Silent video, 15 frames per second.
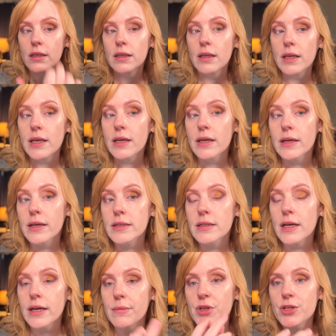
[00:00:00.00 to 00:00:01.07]
And
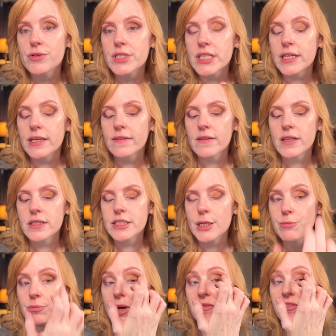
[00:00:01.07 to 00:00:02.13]
I'm using the tip
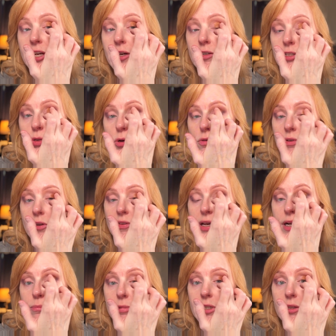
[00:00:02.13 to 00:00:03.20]
of my finger to sort of run that
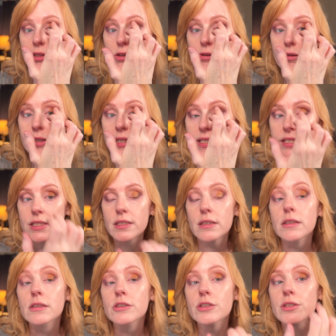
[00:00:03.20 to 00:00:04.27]
up into the crease
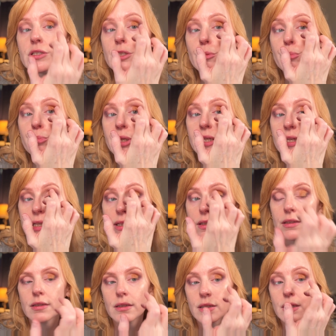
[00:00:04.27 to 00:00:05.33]
just a bit.
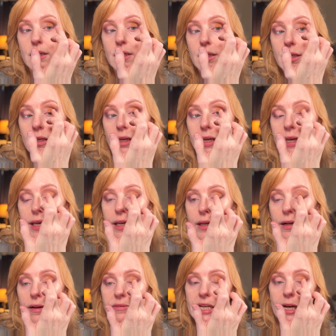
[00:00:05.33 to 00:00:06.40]
And
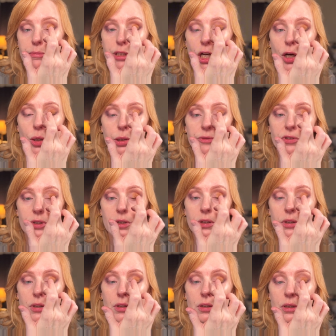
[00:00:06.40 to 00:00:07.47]
I tapped
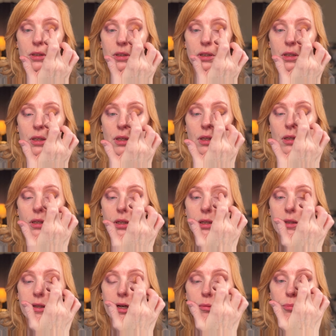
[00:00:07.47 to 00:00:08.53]
over
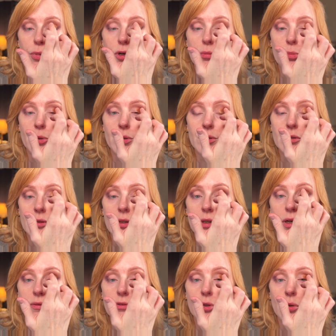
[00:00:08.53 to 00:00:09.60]
that purple,
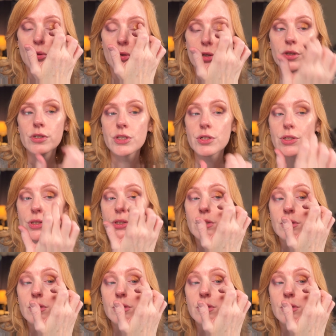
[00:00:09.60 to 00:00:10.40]
of course.